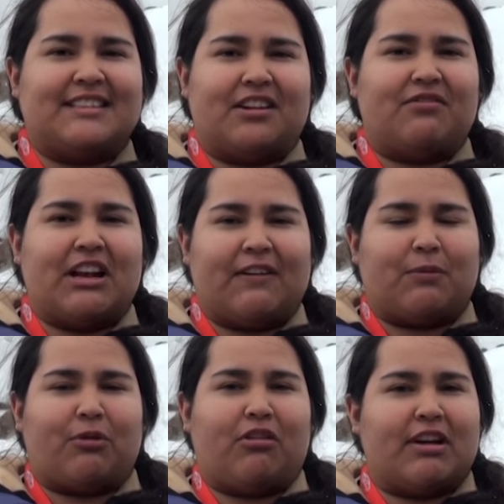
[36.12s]
you don't really have
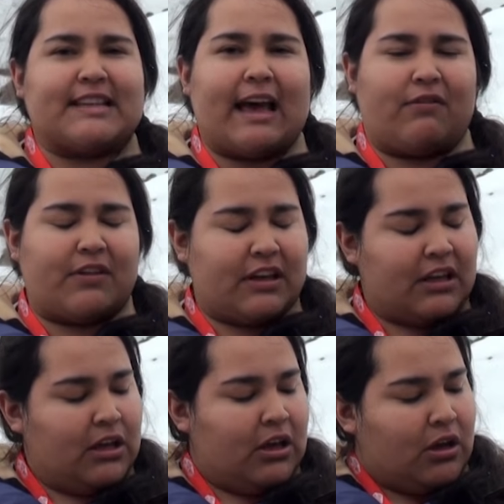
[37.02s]
to progress out of it,
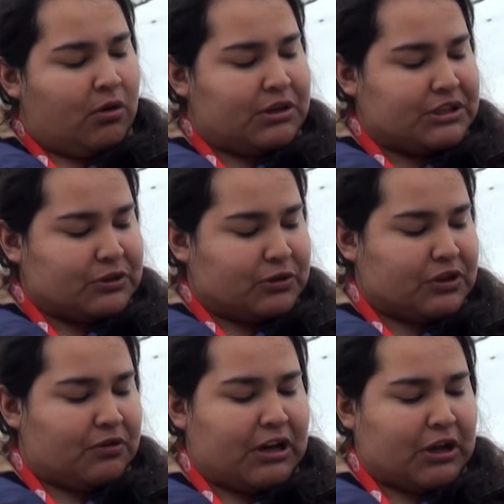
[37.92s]
which is
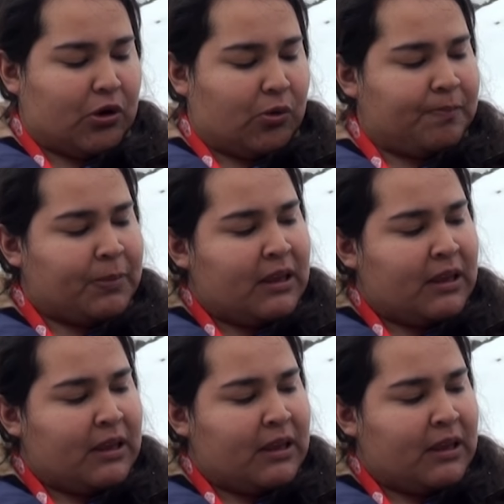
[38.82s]
also really cool.